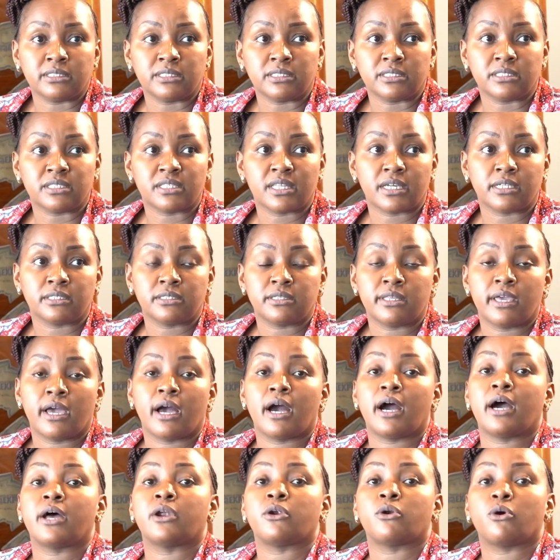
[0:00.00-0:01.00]
is that there
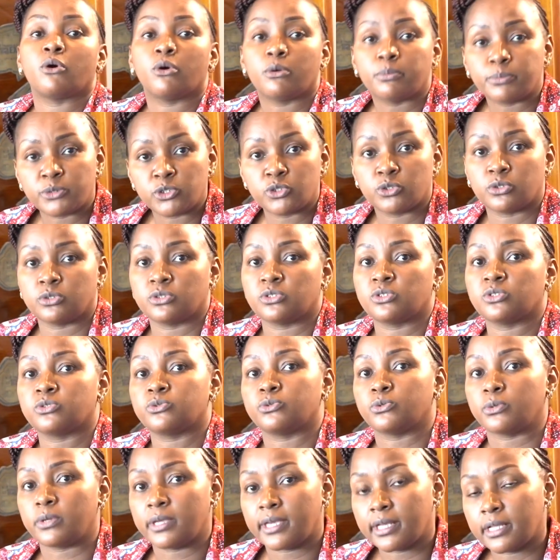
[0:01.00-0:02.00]
are options to
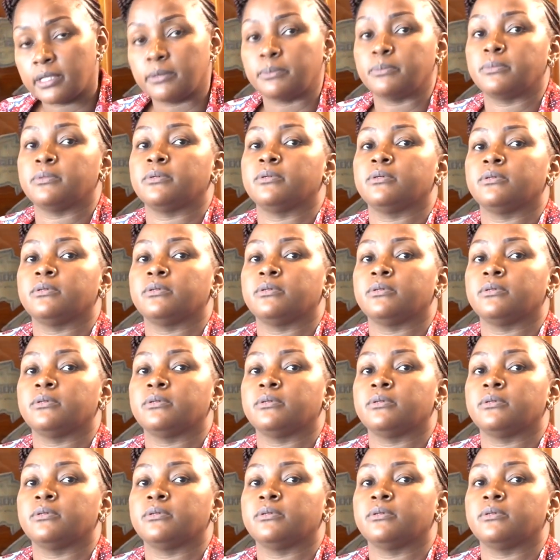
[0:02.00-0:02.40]
help